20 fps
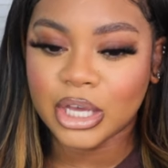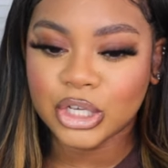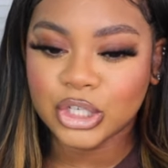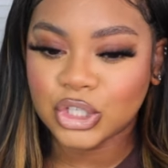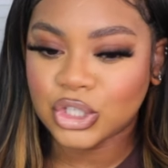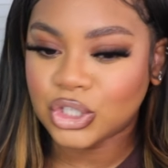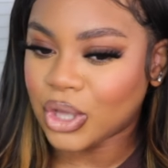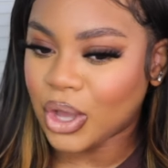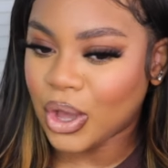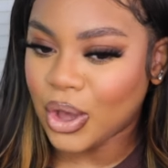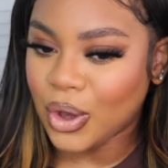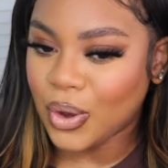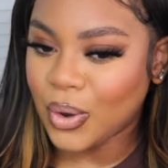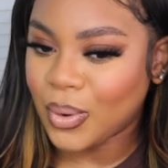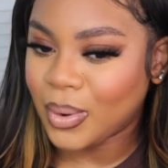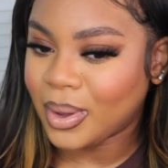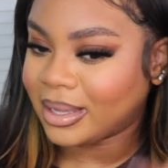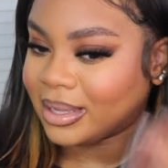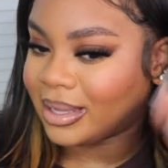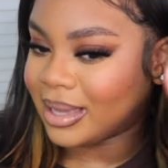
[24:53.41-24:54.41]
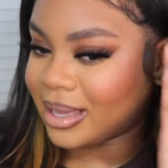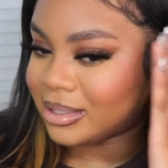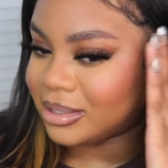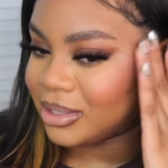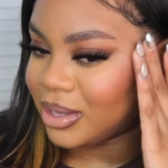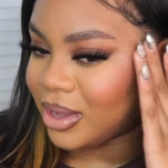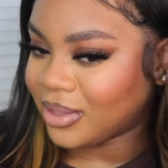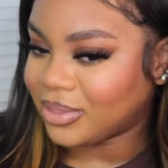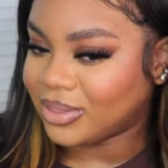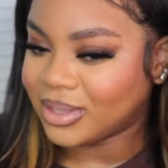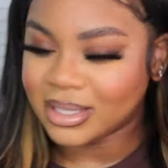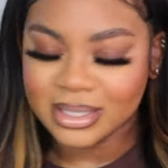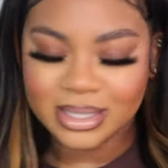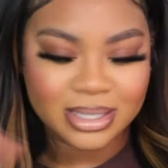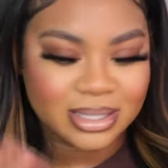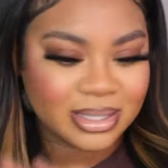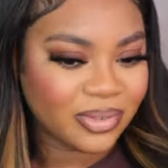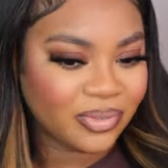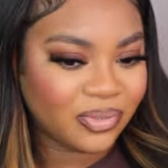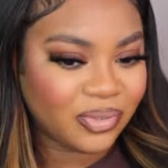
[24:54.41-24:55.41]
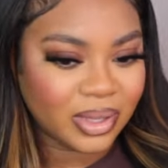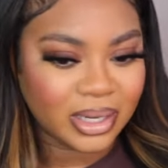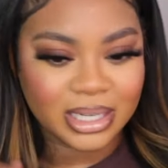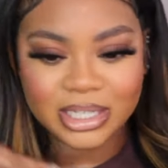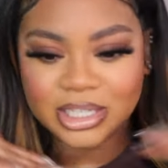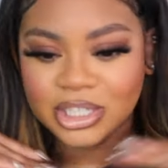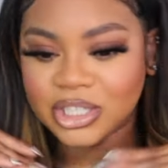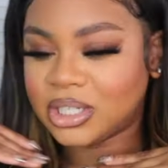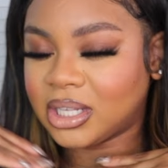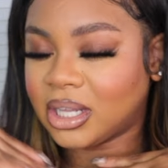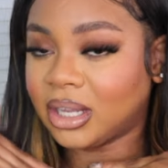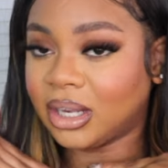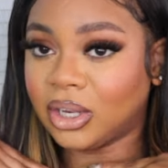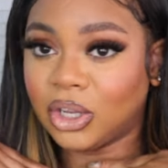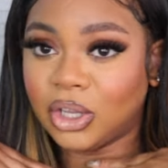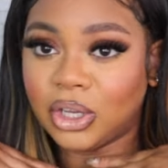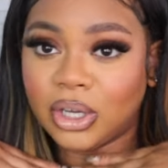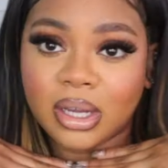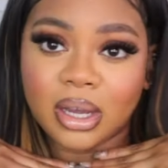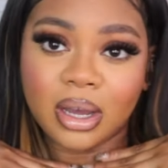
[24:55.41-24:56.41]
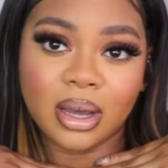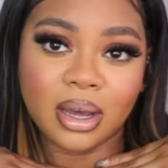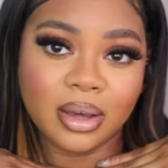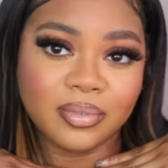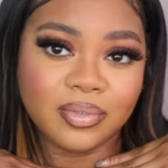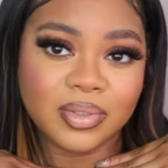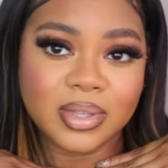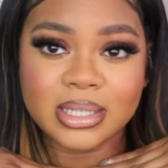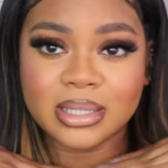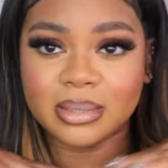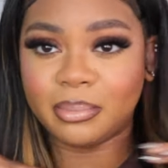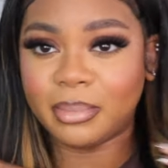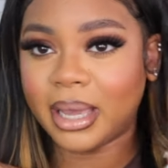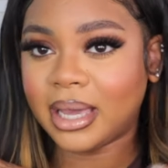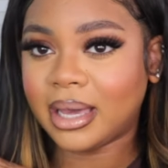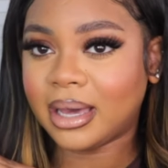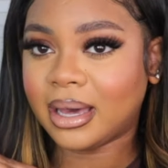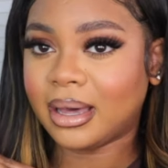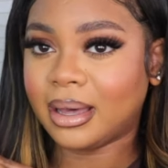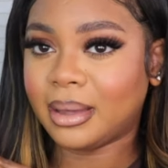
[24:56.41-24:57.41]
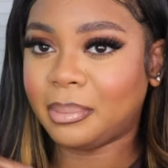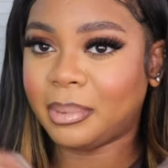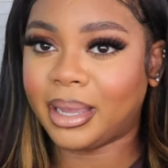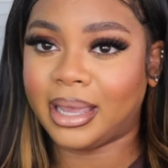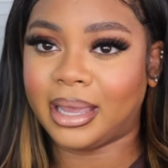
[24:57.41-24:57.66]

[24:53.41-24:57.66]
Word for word: So yes, y'all, this is the finished look of this makeup,